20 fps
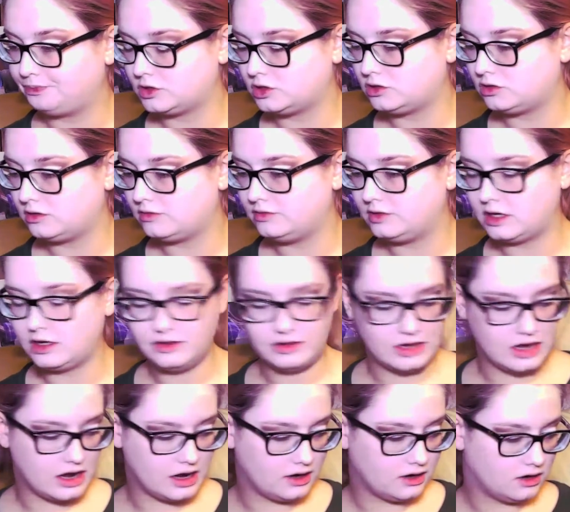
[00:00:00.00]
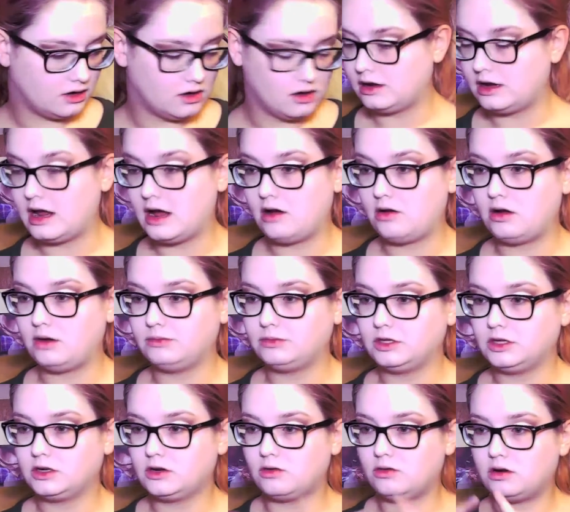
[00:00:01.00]
so I've done that. Now I'm
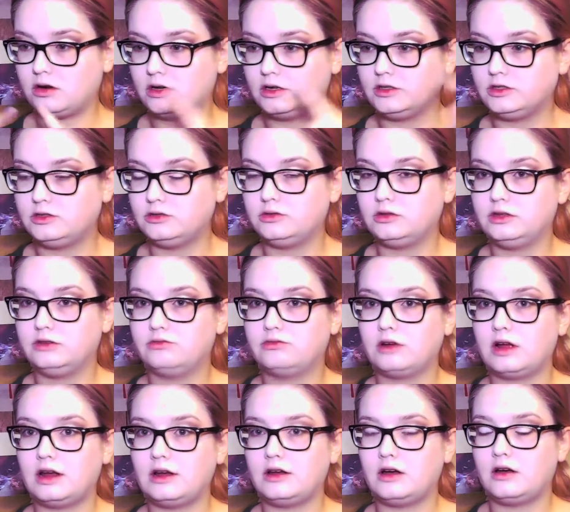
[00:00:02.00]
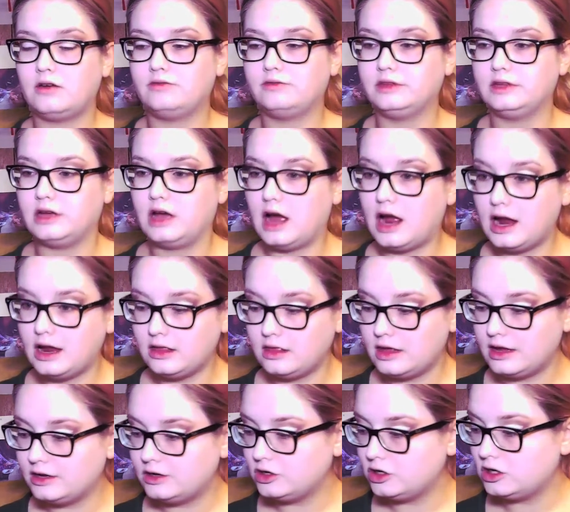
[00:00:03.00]
gonna go on and do the red of the
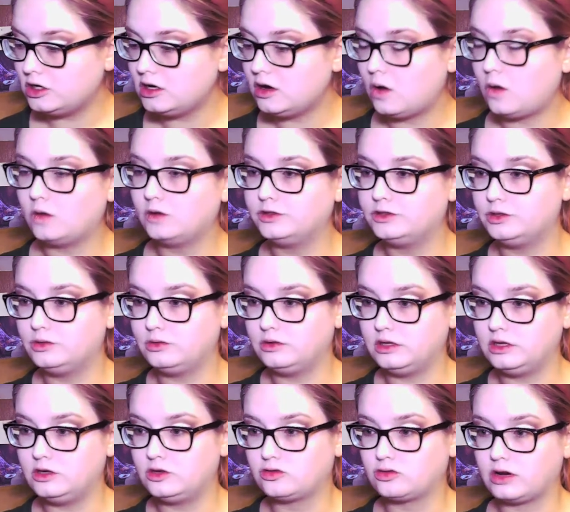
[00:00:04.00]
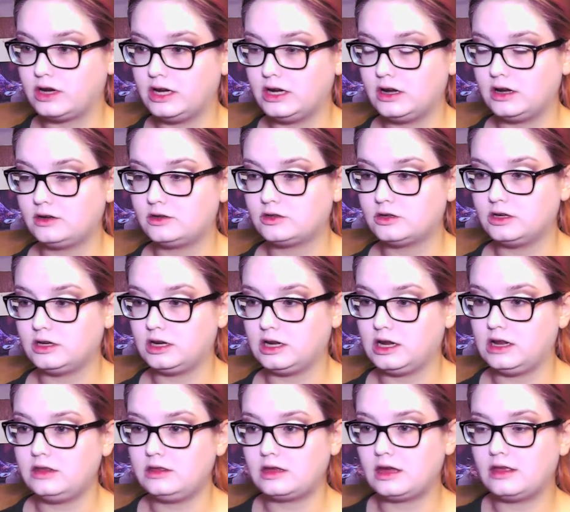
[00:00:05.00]
eyeliner. I'll do the green
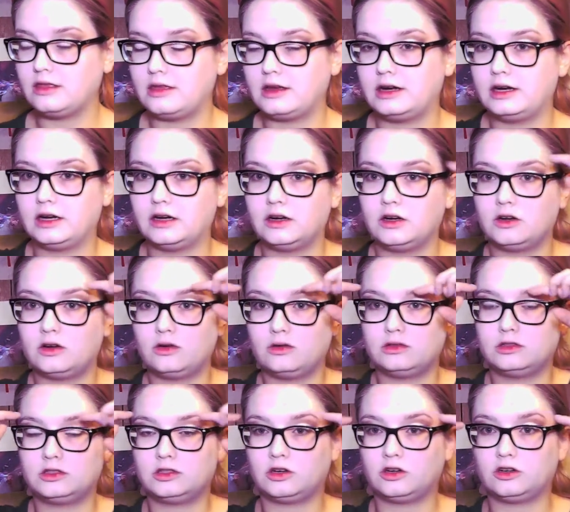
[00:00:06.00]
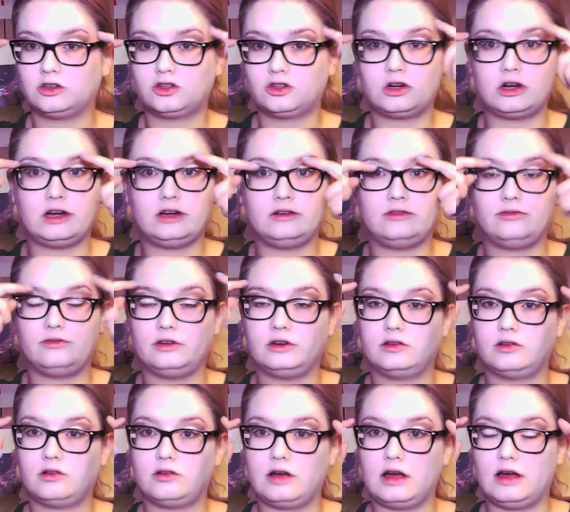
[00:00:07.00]
underneath, and then I'm gonna go start trying to
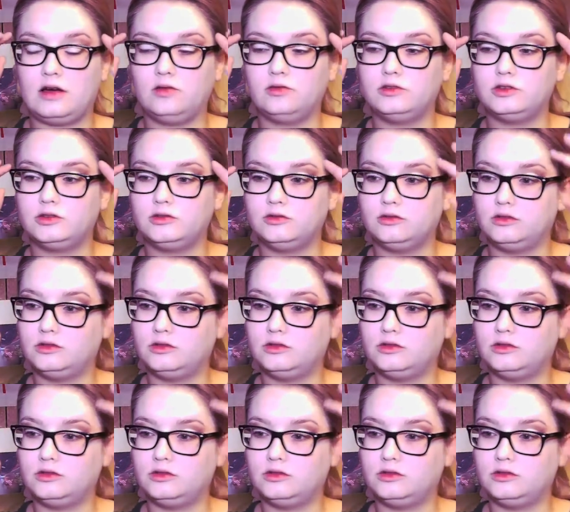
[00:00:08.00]
figure out how to